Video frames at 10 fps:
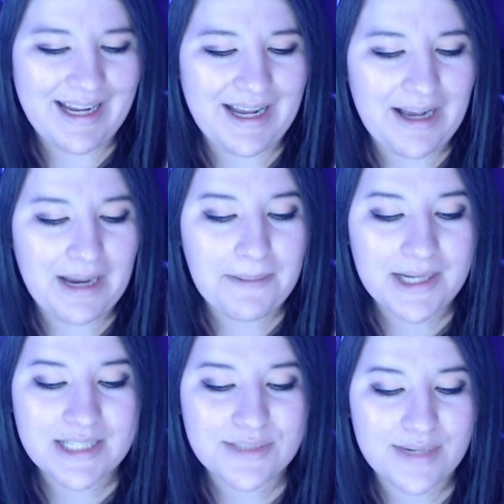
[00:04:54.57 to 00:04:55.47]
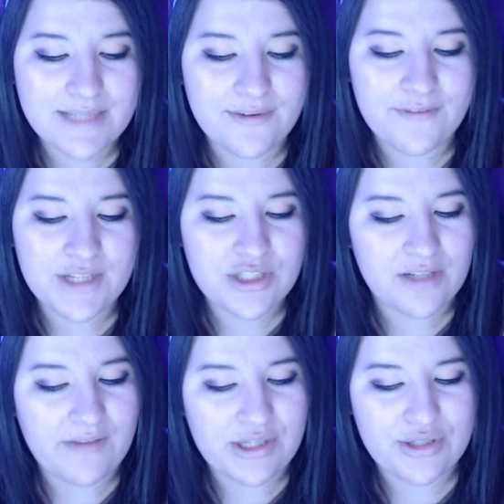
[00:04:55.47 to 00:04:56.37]
appearance rates for featured
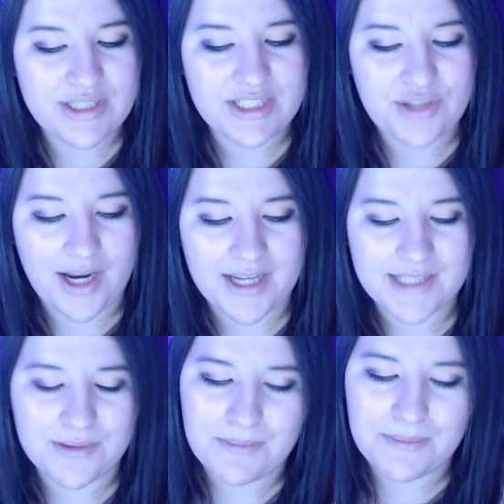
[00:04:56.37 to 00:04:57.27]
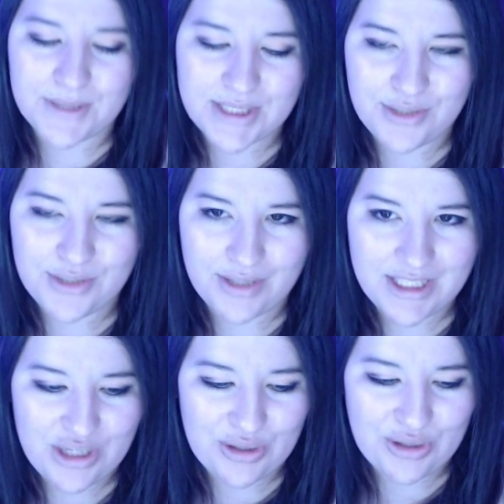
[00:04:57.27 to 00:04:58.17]
adventurers and dragons will be boosted during the
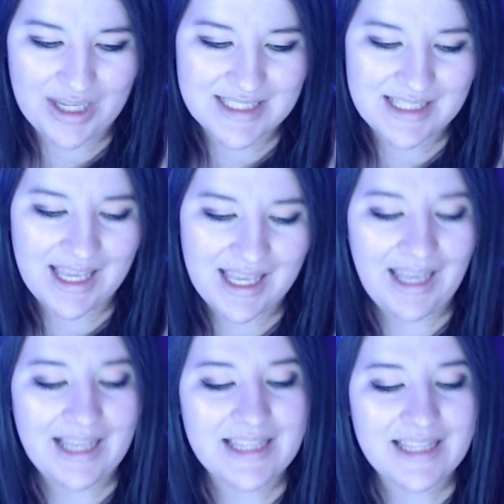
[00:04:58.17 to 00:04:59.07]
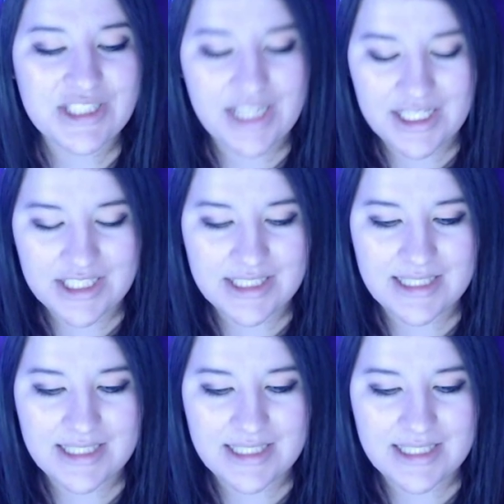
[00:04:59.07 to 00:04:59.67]
showcase. The changes to